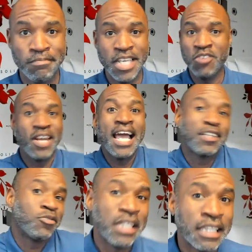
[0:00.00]

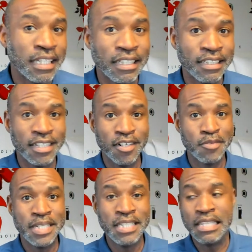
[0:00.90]
interact with it. You know what
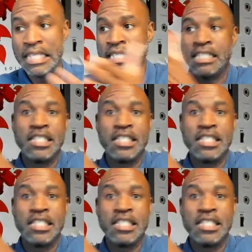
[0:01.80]
I mean? This